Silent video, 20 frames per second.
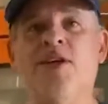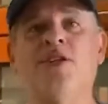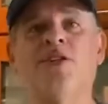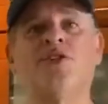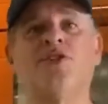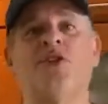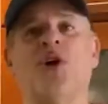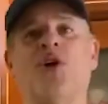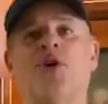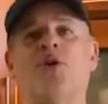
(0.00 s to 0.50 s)

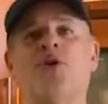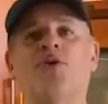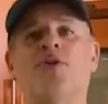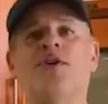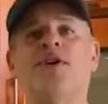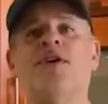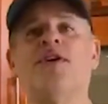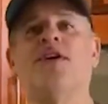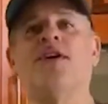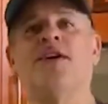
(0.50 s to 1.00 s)
So
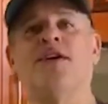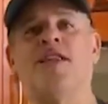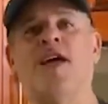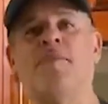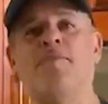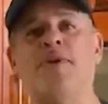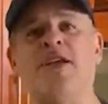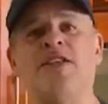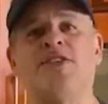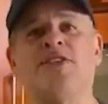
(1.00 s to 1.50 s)

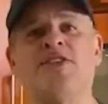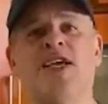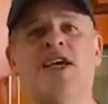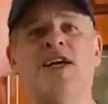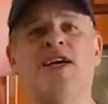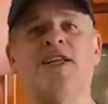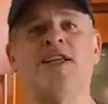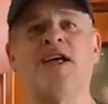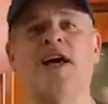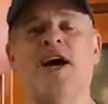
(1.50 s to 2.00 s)
that being
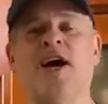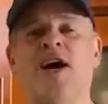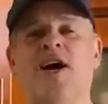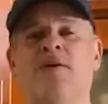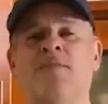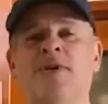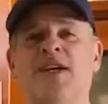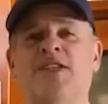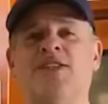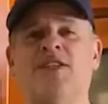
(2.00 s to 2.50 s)
said,
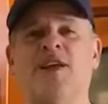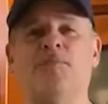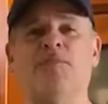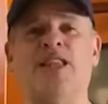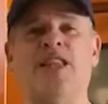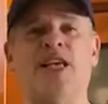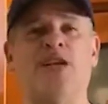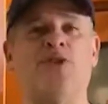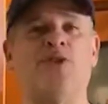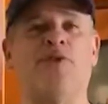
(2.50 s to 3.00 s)
it's
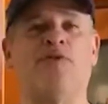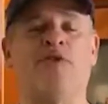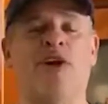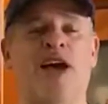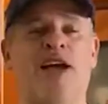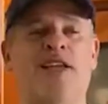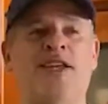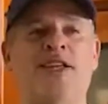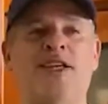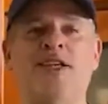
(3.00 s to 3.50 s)
something that you
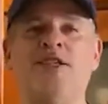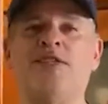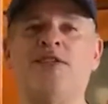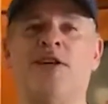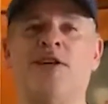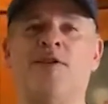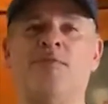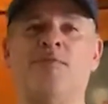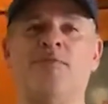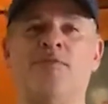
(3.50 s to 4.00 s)
find in
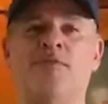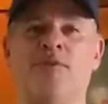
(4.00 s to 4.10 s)
some